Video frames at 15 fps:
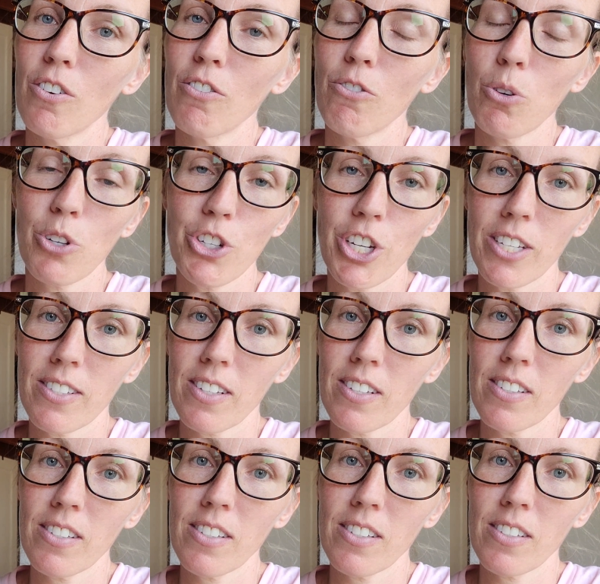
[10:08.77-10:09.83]
for
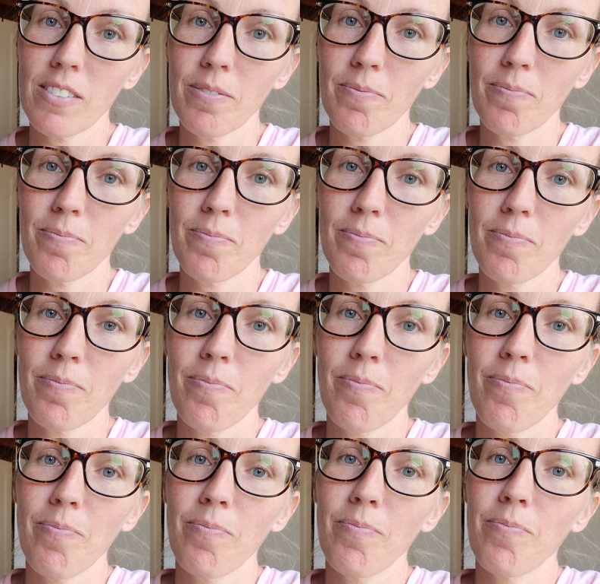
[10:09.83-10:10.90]
Jesus,
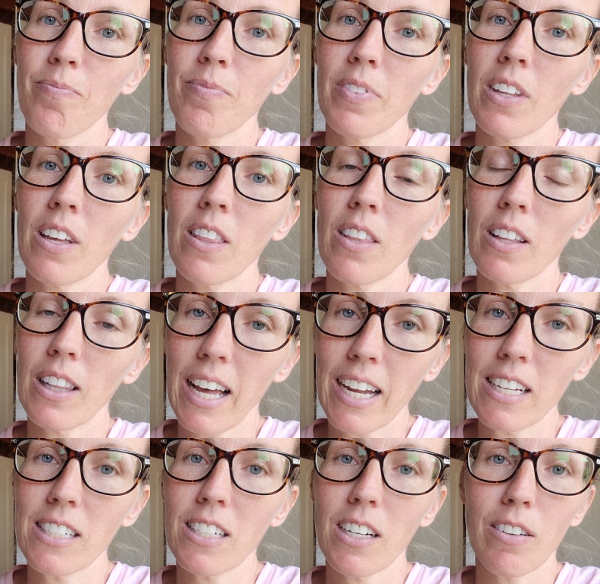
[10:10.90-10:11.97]
the
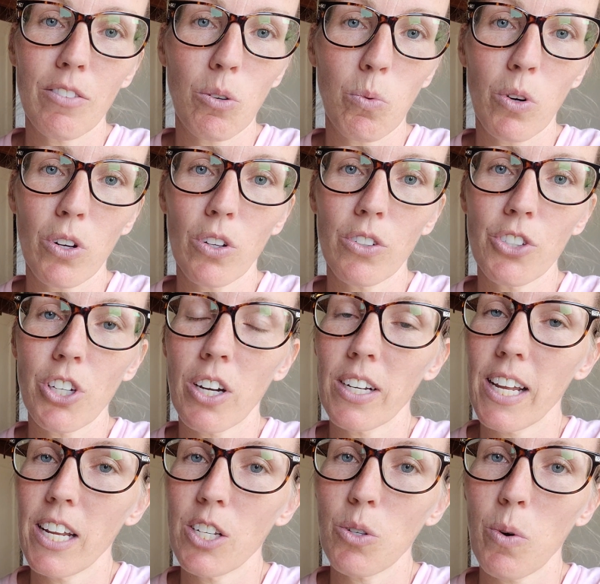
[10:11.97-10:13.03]
light of the world,
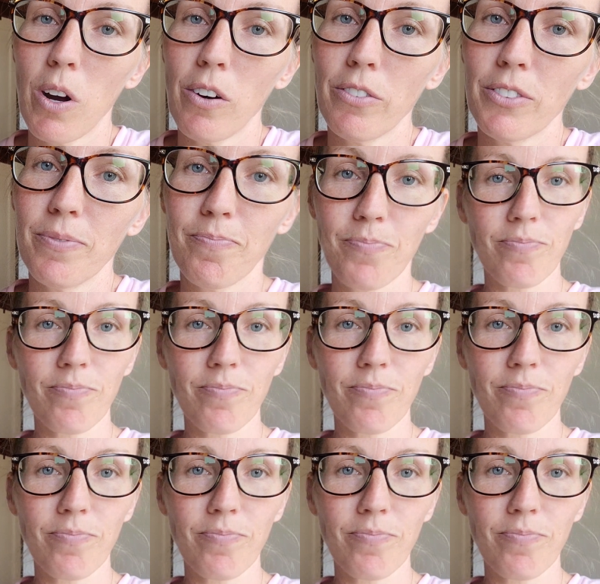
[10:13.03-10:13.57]
John 8 12.